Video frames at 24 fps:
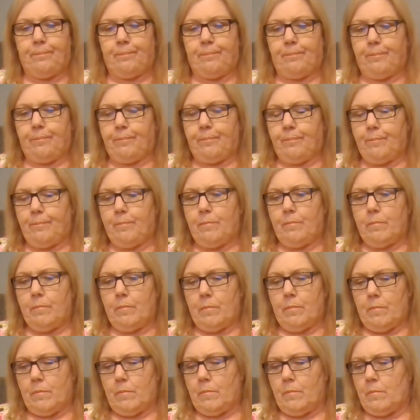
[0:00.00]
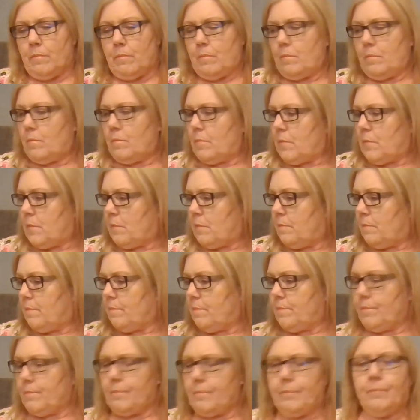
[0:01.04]

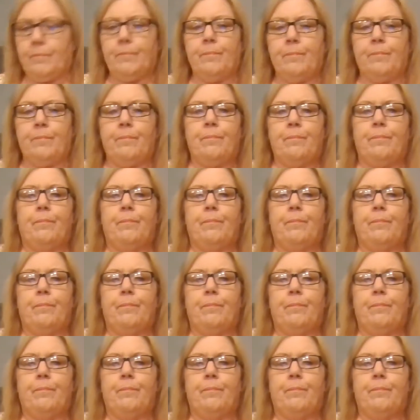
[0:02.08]
(no one is talking)